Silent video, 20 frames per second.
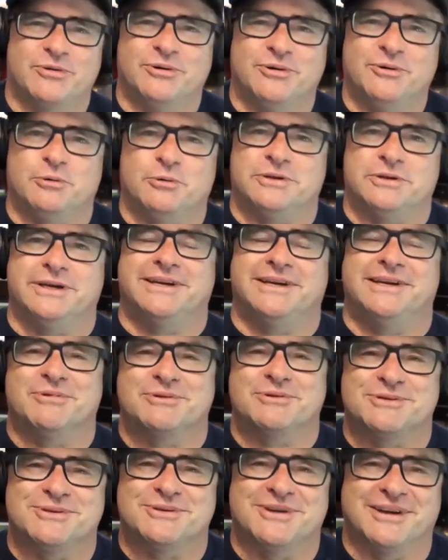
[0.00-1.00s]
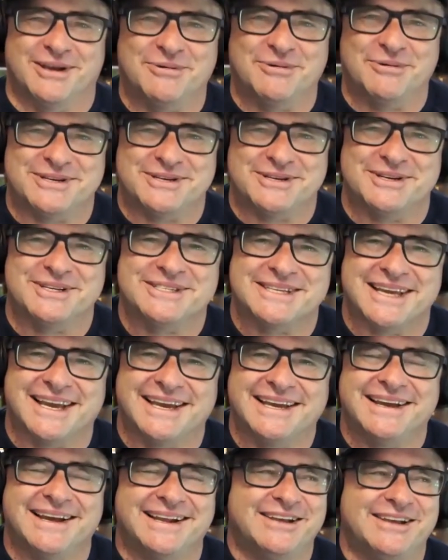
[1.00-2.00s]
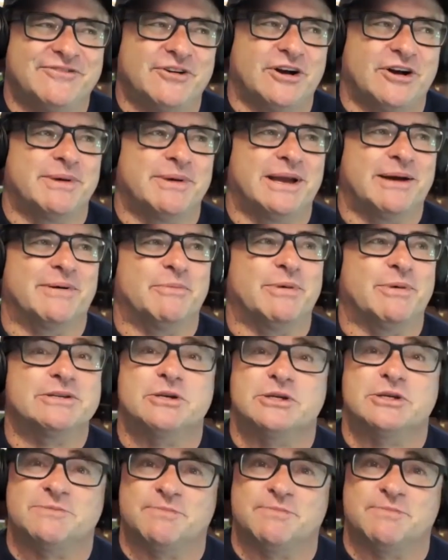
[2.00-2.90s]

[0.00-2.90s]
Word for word: "Oh dear, I know what he's going to say," and he phoned me up. And once I